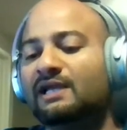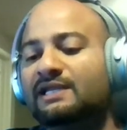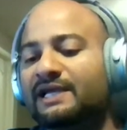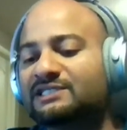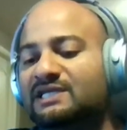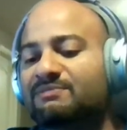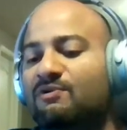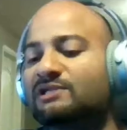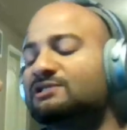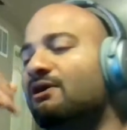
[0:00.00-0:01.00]
Next up, I
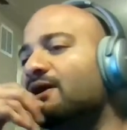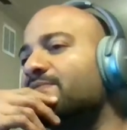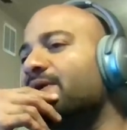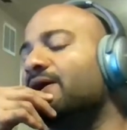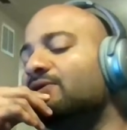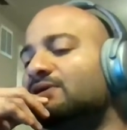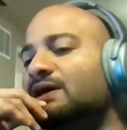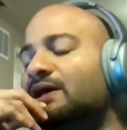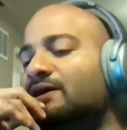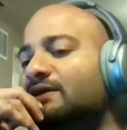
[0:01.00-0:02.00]
want to talk about
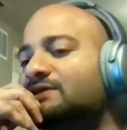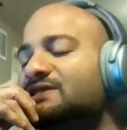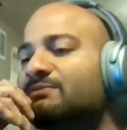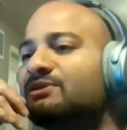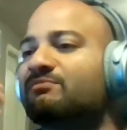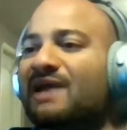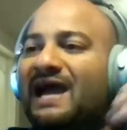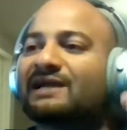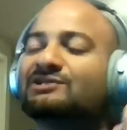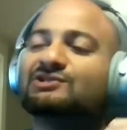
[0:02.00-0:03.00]
some of the
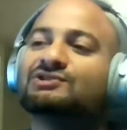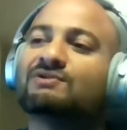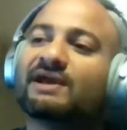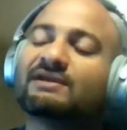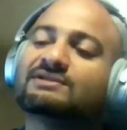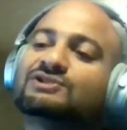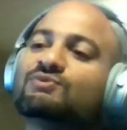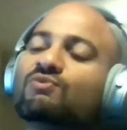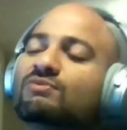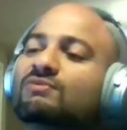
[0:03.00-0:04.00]
packages.
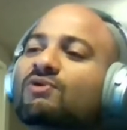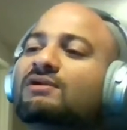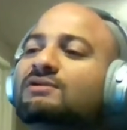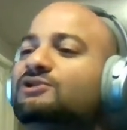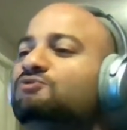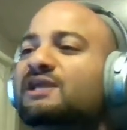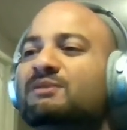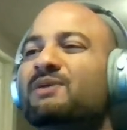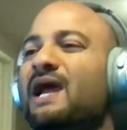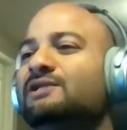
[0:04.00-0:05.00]
So what are Nuget
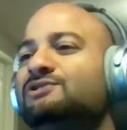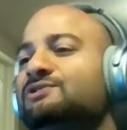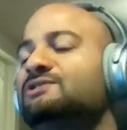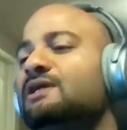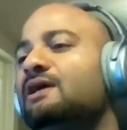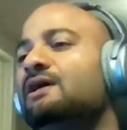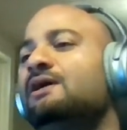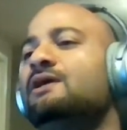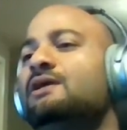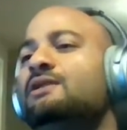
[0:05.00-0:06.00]
packages?
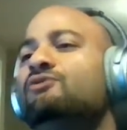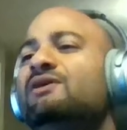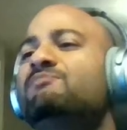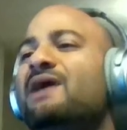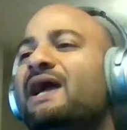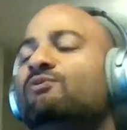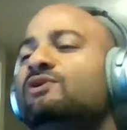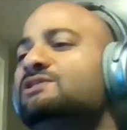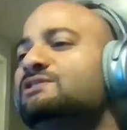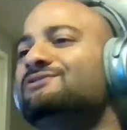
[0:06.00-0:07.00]
What
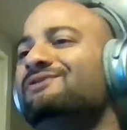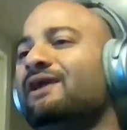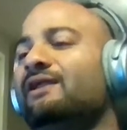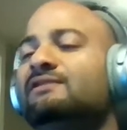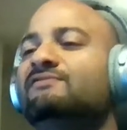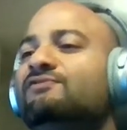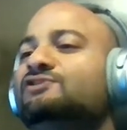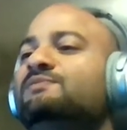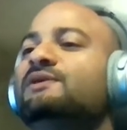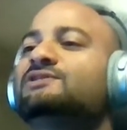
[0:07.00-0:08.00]
is Nuget in the
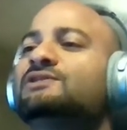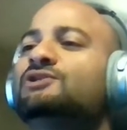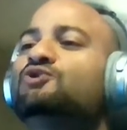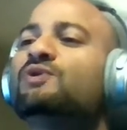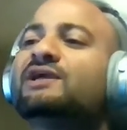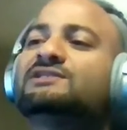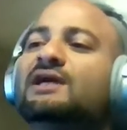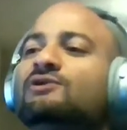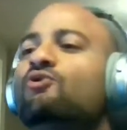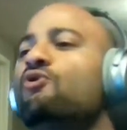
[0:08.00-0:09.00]
first place?
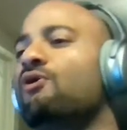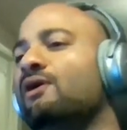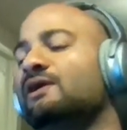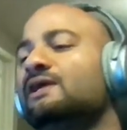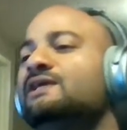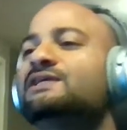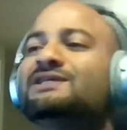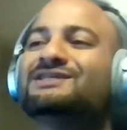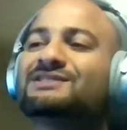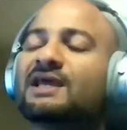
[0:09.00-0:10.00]
Nuget.org
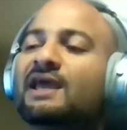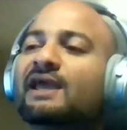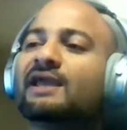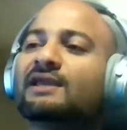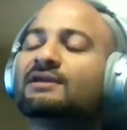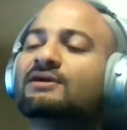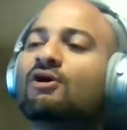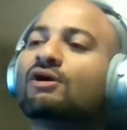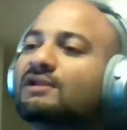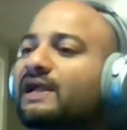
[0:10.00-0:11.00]
is a
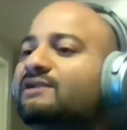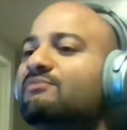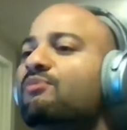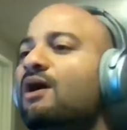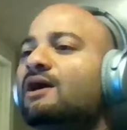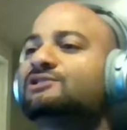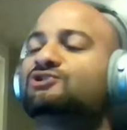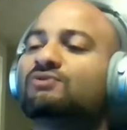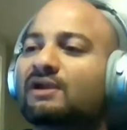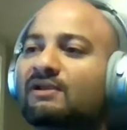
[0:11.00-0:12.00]
online
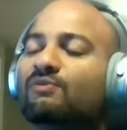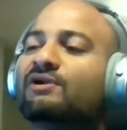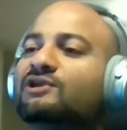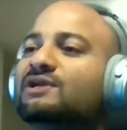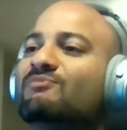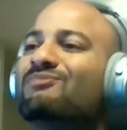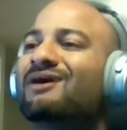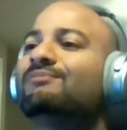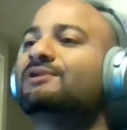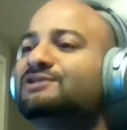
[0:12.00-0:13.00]
repository where you can
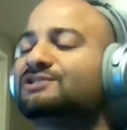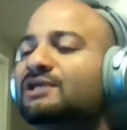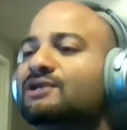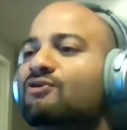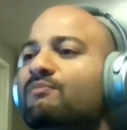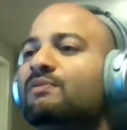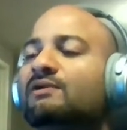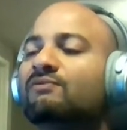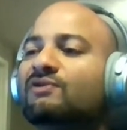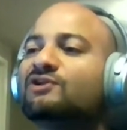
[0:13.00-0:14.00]
publish your
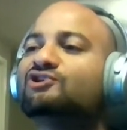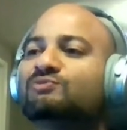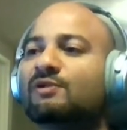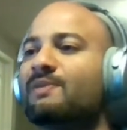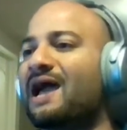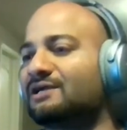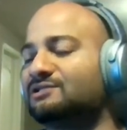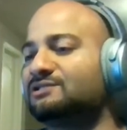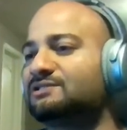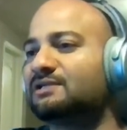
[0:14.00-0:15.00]
reusable
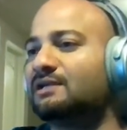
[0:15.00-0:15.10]
packages.